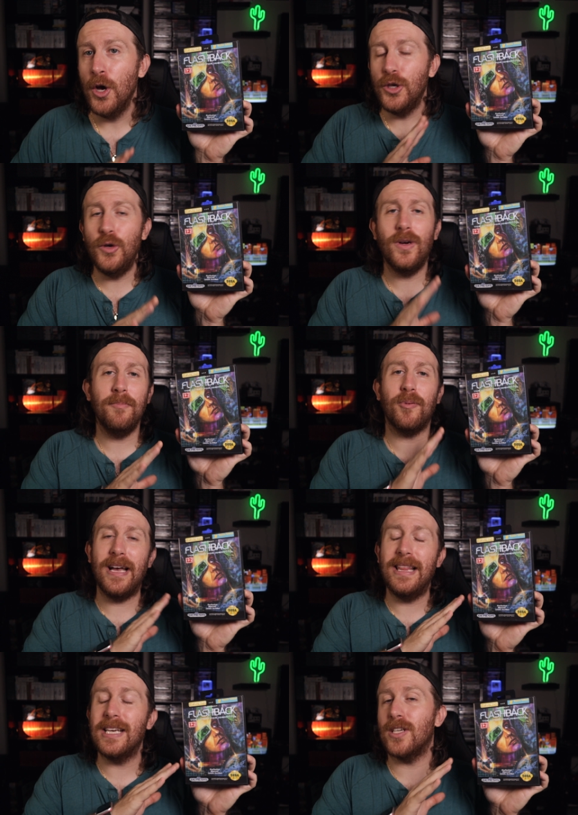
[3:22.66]
You can
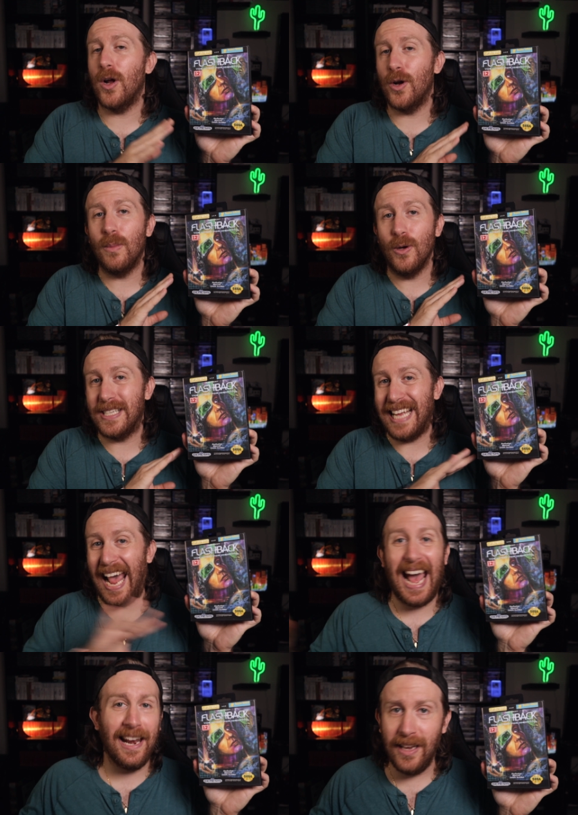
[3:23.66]
play this on almost
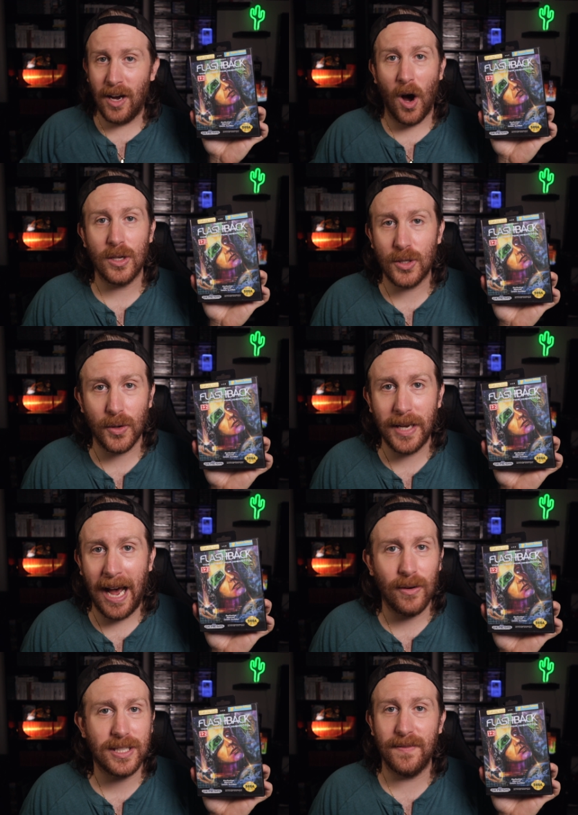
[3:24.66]
any console
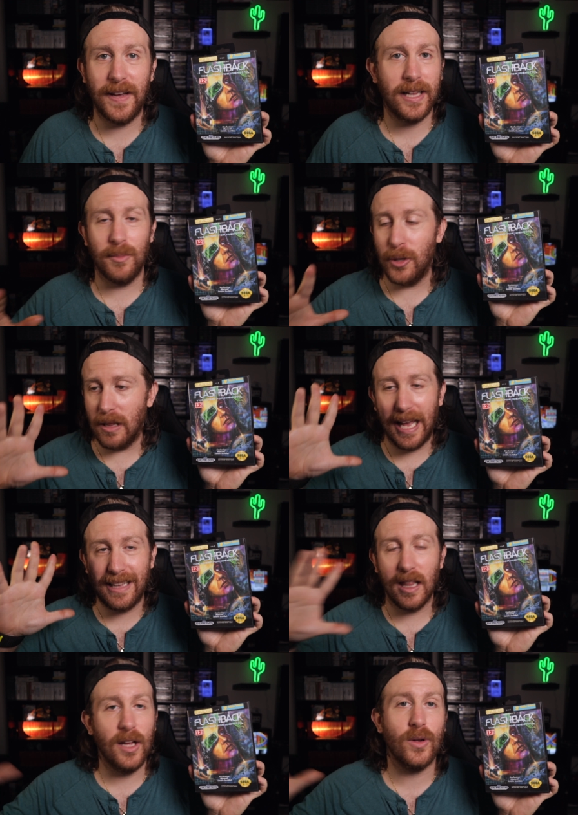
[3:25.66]
now. It's available
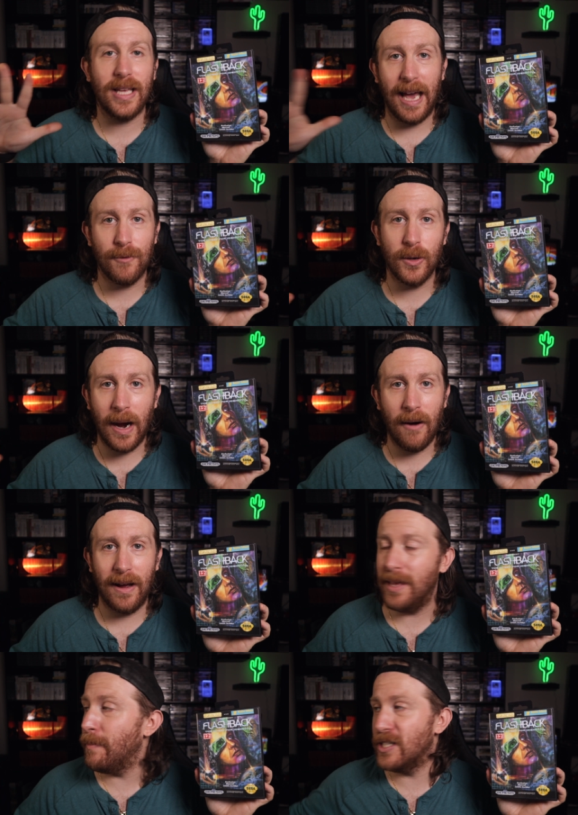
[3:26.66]
like literally everywhere.
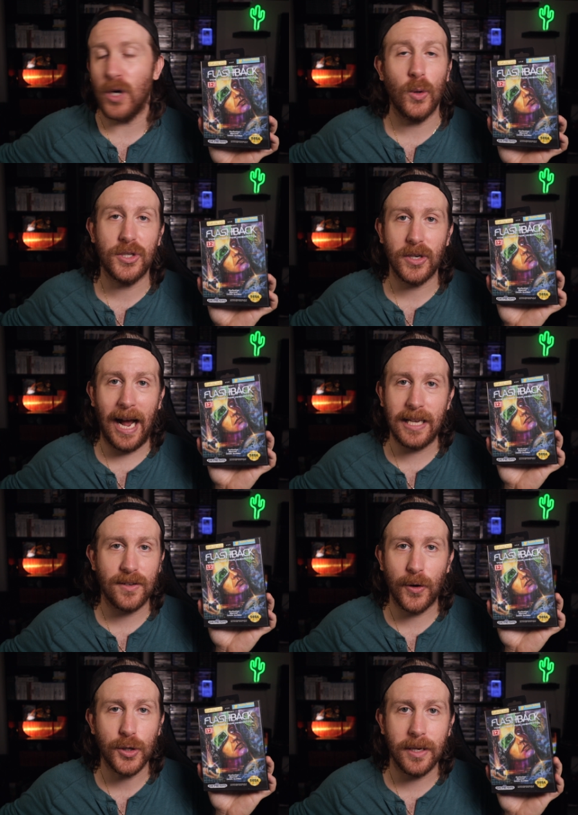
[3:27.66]
I think my toaster has
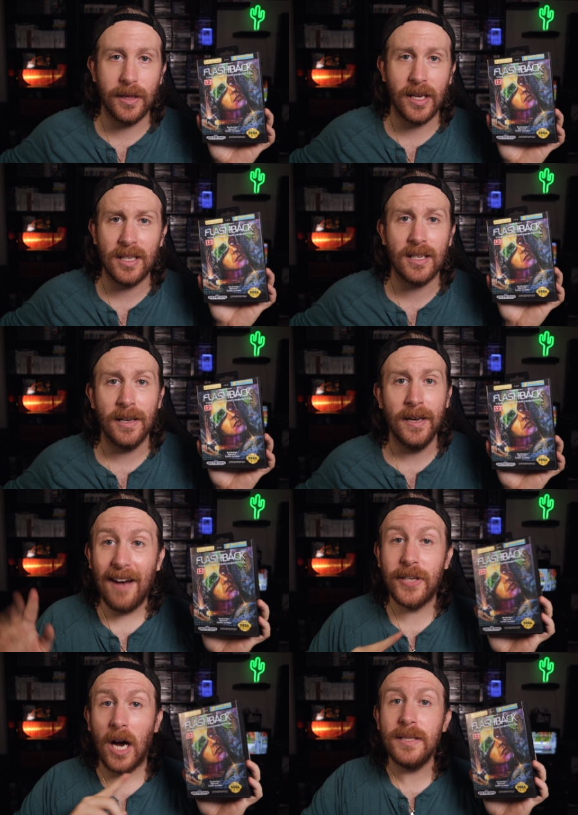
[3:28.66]
a version of this.
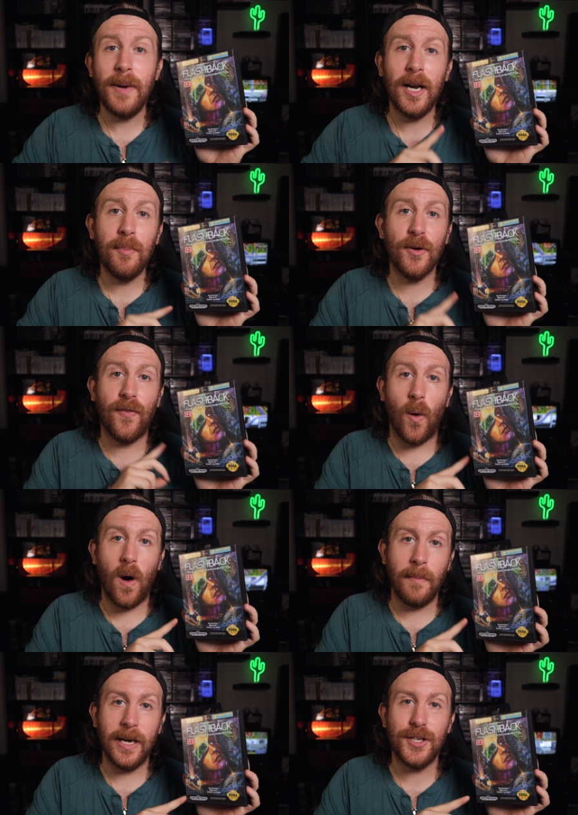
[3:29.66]
I've talked about it
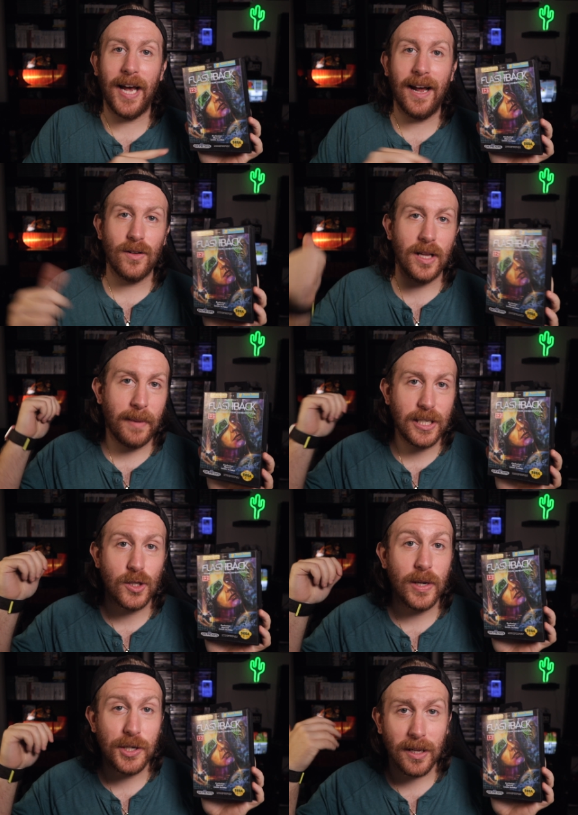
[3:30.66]
before on my channel in my
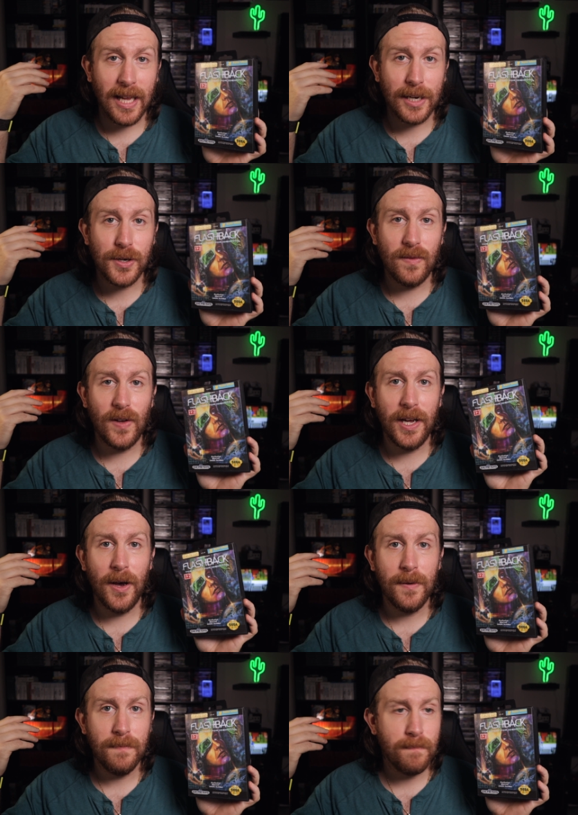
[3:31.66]
Switch collection video.